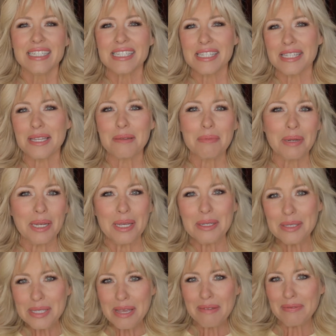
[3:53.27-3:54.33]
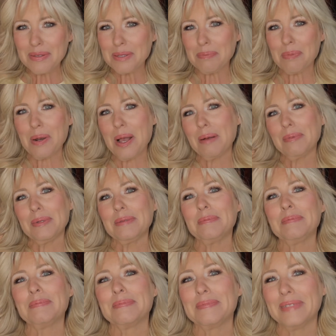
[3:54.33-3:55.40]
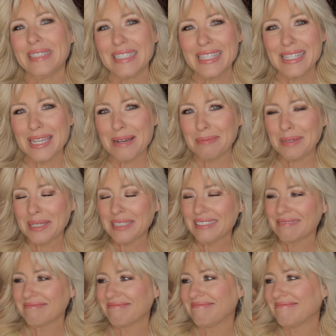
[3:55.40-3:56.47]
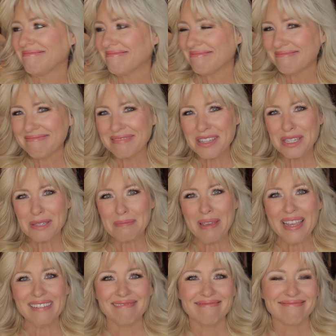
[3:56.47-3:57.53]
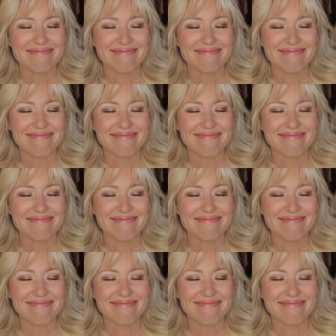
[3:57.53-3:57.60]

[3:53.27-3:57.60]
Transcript: Does anybody else have this problem in summer? Just me?